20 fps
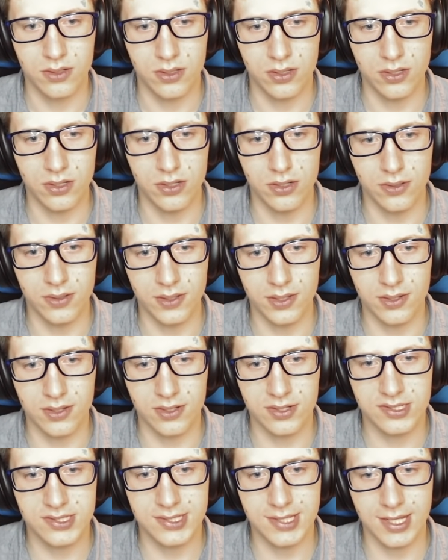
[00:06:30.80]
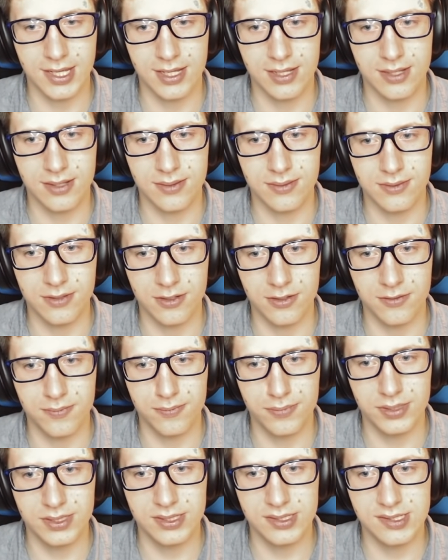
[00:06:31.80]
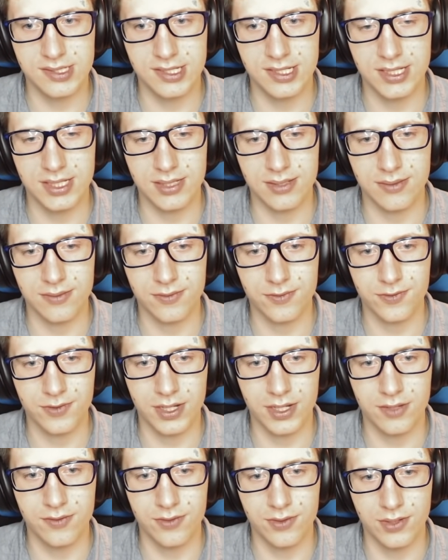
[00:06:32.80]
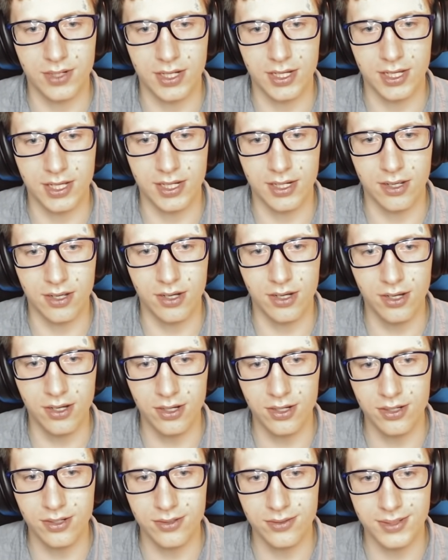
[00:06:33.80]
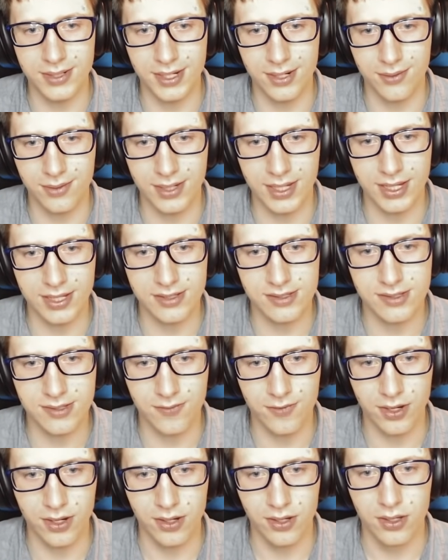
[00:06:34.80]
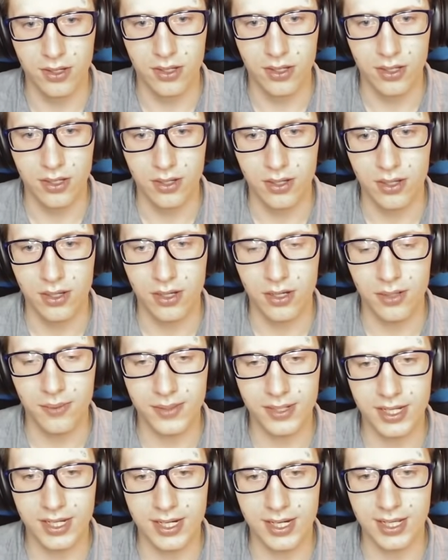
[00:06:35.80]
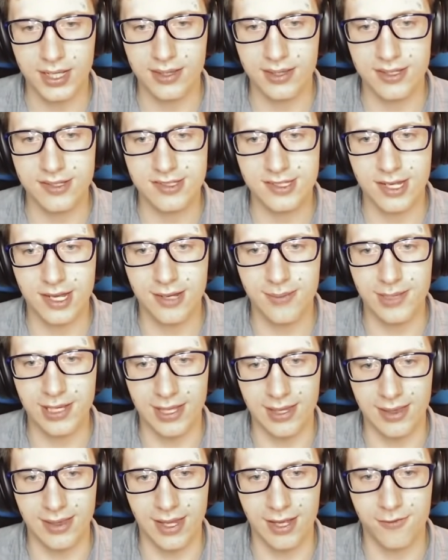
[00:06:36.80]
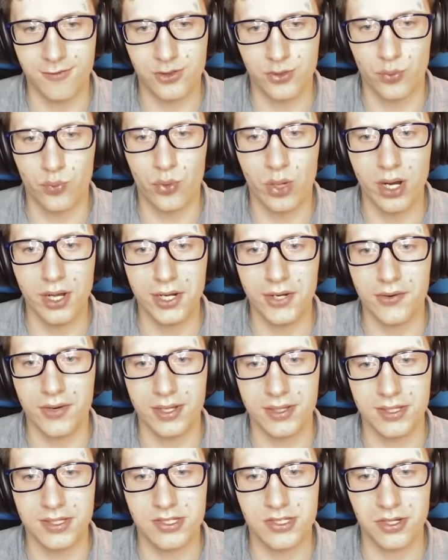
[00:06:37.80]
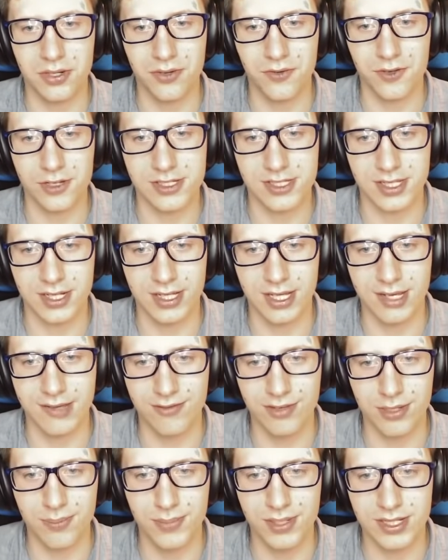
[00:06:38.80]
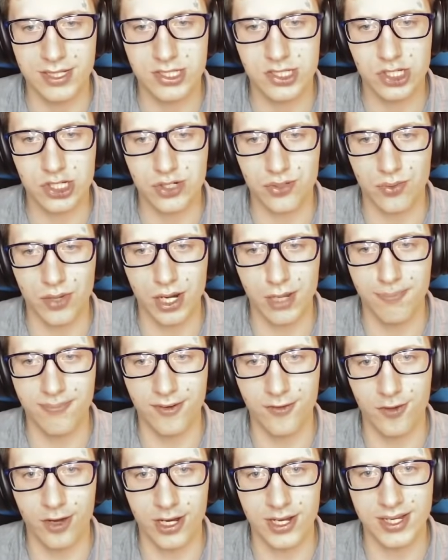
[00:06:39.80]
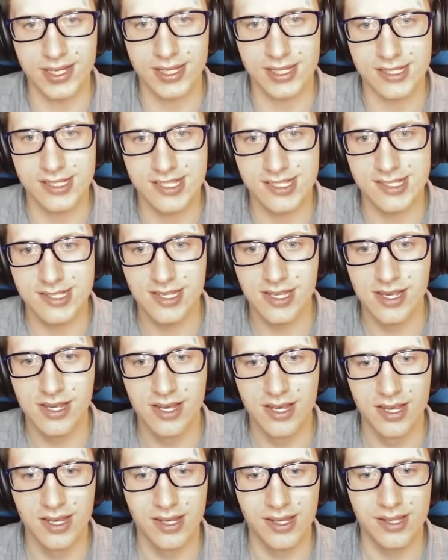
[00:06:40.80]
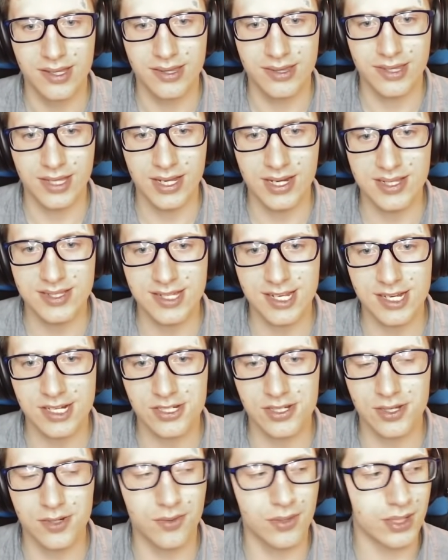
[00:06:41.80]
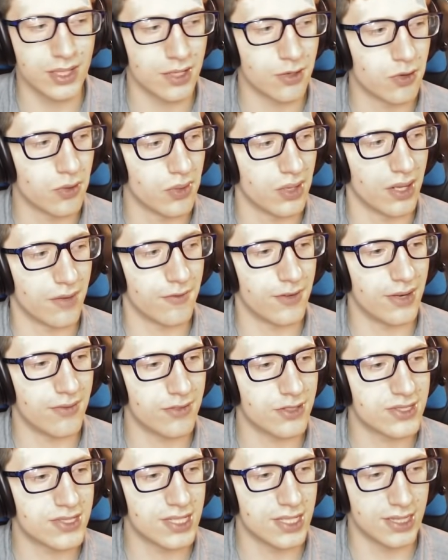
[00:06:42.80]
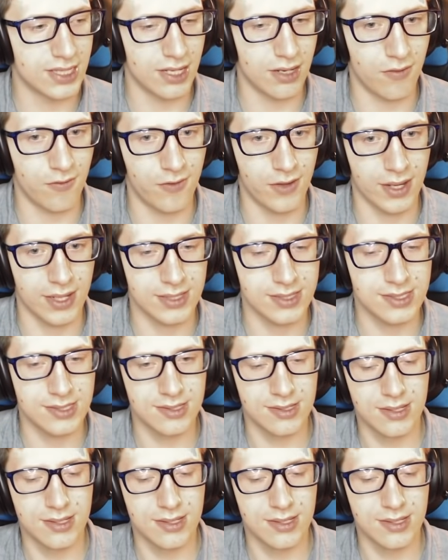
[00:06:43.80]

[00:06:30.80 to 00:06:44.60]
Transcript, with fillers: Oh, it looks like BZ509. Oh, and now we're getting surprised. Oh my god, Halley's Comet left water on the surface and gave it a big stripe of ice. That is actually really cool. I've never seen that effect